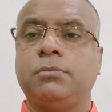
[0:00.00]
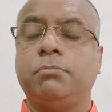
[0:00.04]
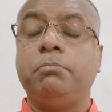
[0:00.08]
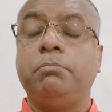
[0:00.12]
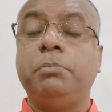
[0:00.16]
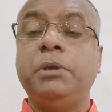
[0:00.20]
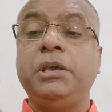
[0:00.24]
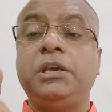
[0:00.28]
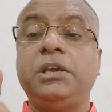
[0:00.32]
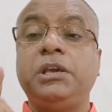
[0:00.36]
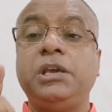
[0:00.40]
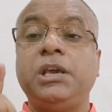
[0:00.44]

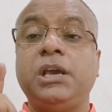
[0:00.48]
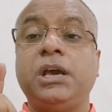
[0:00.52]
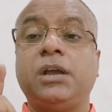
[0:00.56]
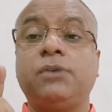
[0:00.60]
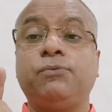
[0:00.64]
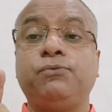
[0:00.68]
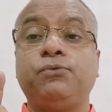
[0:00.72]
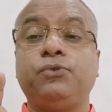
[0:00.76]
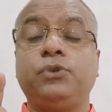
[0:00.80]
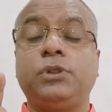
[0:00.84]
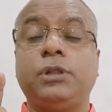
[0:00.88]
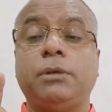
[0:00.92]
Be
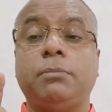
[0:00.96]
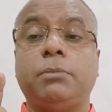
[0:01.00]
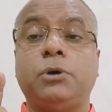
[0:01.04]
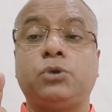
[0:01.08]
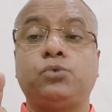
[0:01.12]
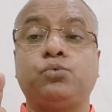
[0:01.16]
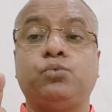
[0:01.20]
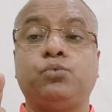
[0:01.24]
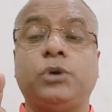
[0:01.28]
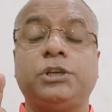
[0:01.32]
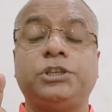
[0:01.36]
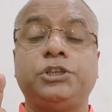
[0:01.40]
careful
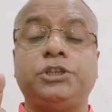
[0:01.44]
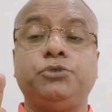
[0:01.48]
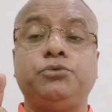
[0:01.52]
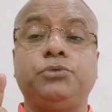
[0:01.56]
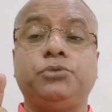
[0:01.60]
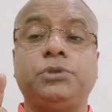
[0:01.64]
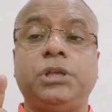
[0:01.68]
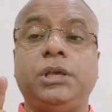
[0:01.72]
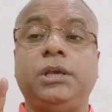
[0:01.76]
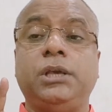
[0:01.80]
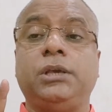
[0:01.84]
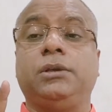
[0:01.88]
about what you
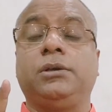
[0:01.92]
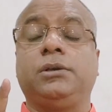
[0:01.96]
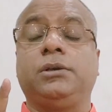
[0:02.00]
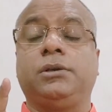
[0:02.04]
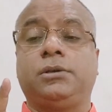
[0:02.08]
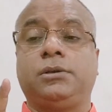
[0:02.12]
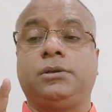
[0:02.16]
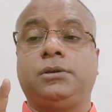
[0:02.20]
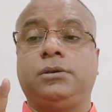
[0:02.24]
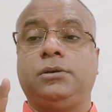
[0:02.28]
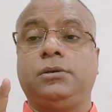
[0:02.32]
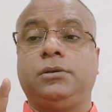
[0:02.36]

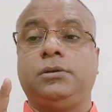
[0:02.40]
think.